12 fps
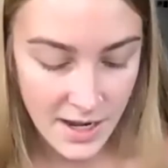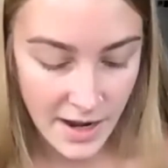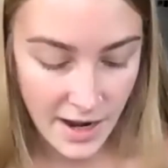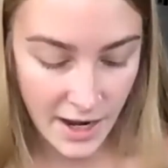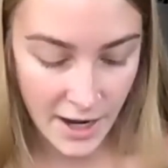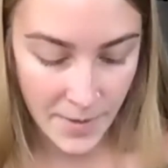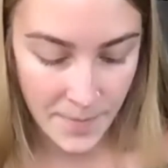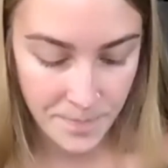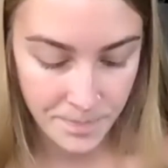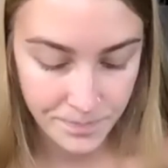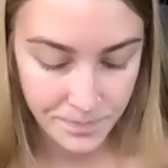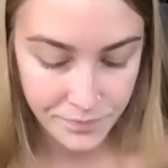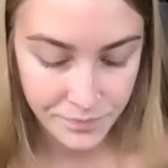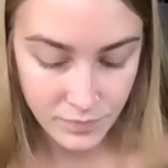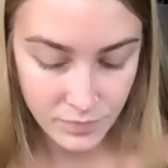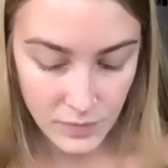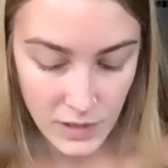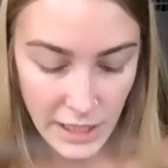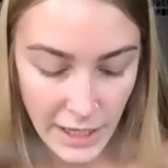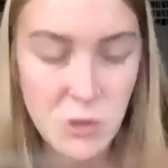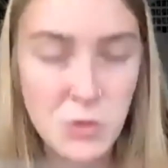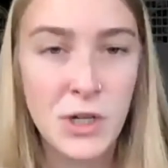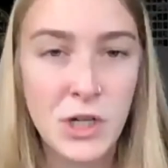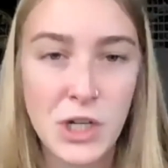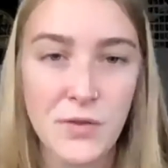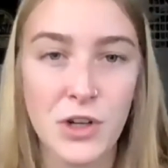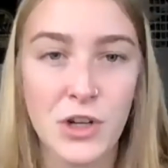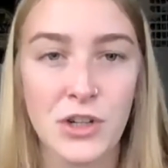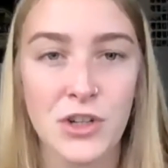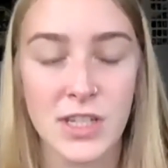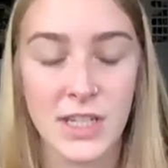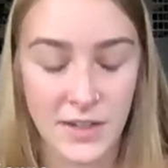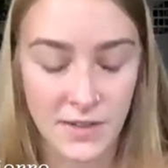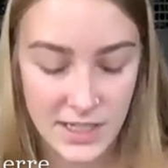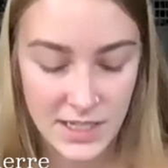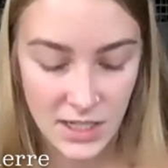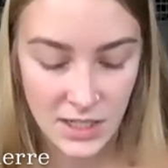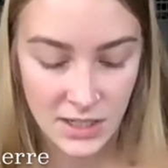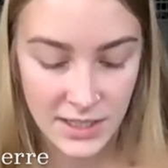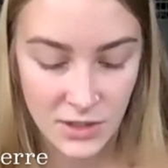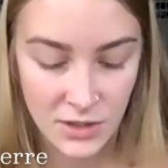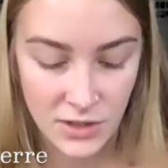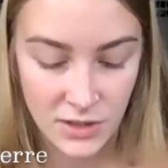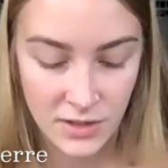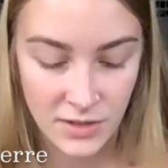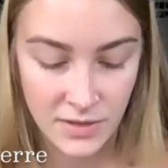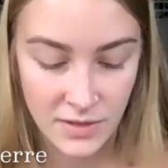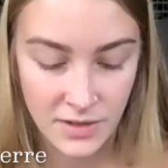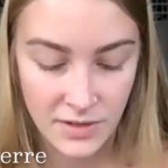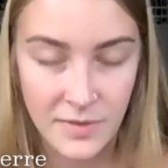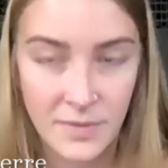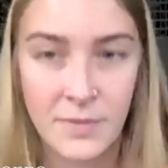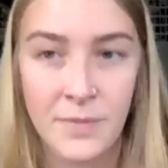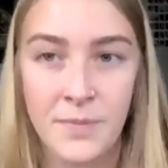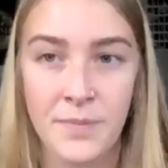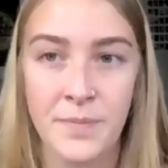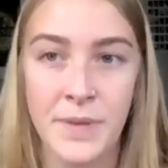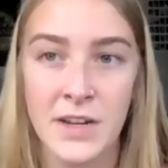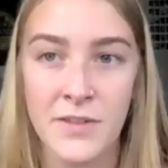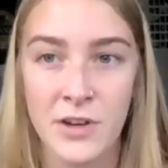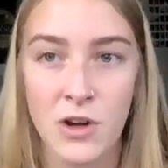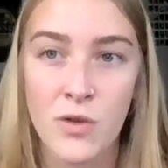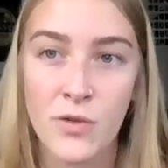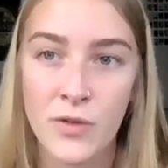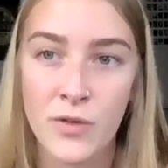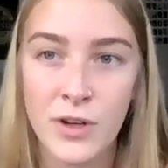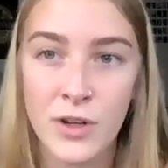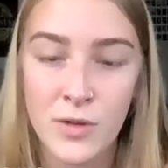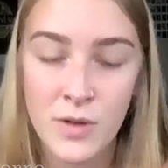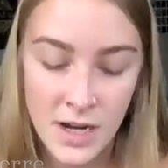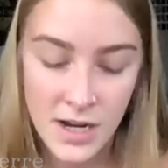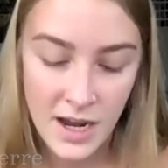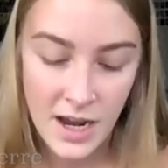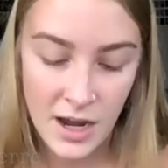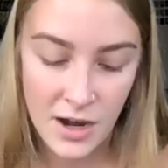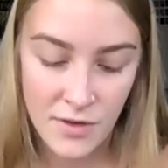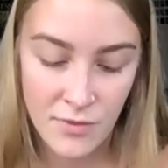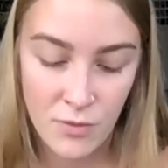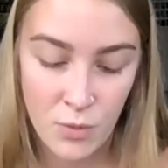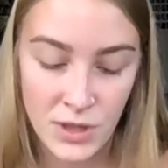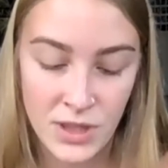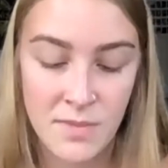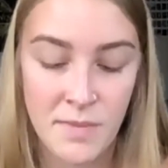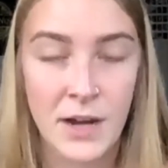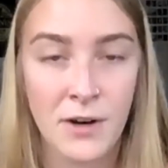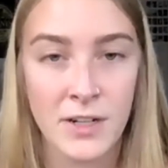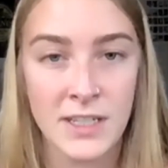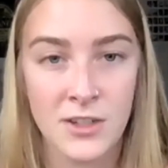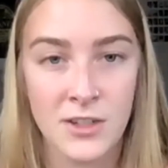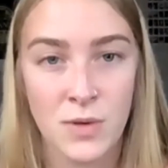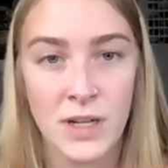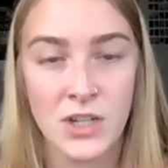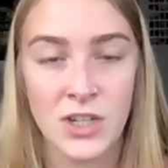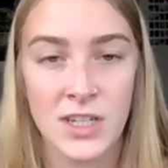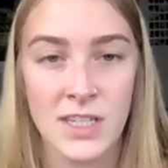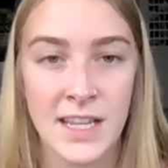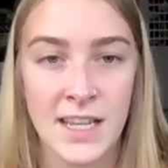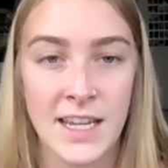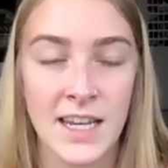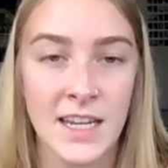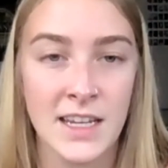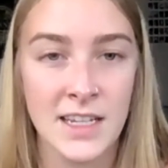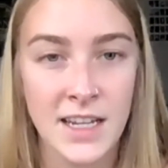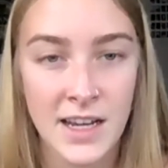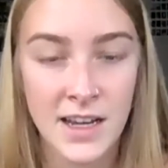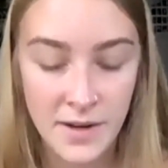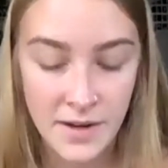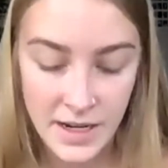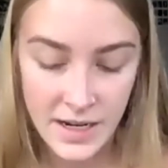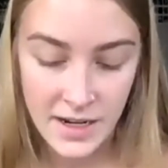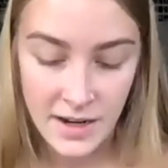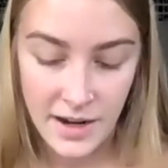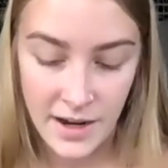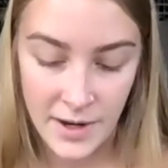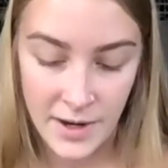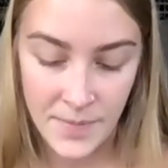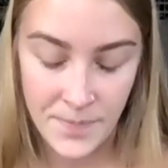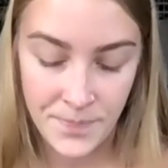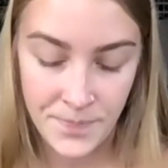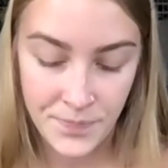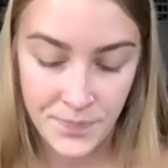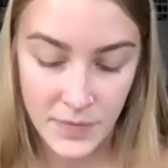Um, I was wondering if you could just give us a little bit of an overview of what the migrant situation is like in India um,